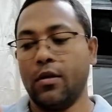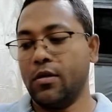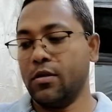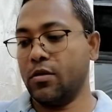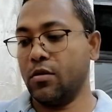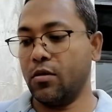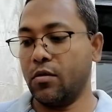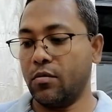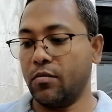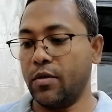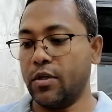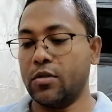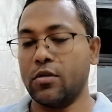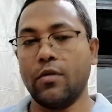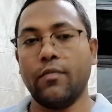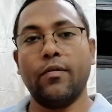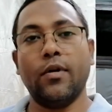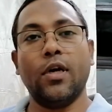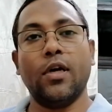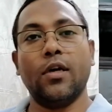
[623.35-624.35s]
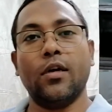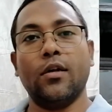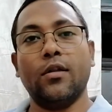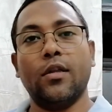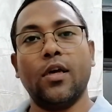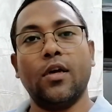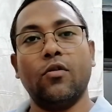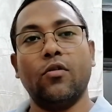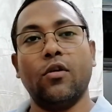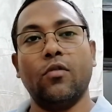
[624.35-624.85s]
So best of luck and
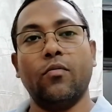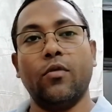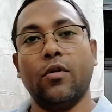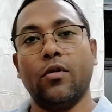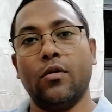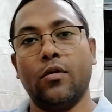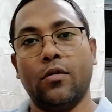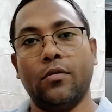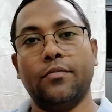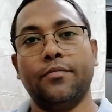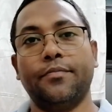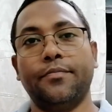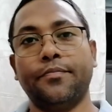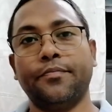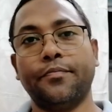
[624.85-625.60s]
thank you everyone.